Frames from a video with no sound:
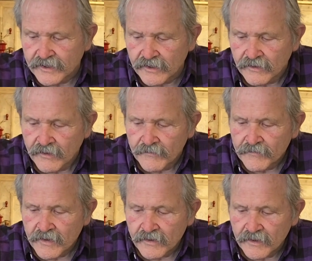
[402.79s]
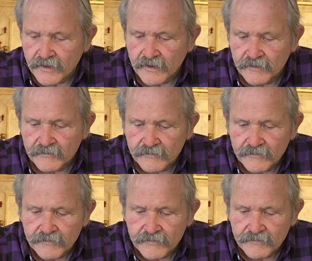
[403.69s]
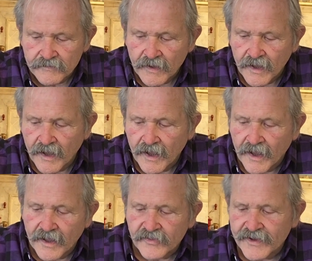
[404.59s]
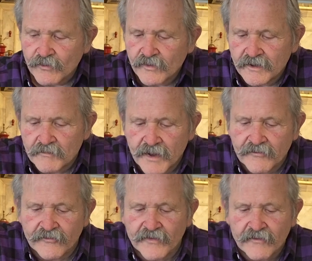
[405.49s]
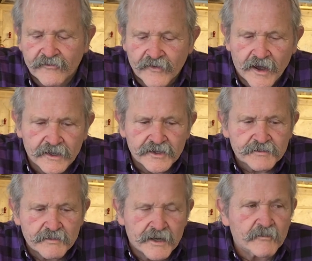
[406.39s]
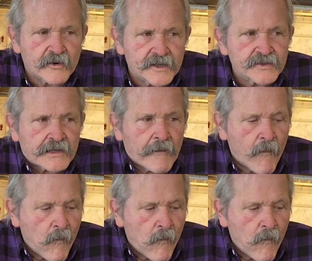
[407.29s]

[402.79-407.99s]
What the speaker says: Now, I think one of my fondest memories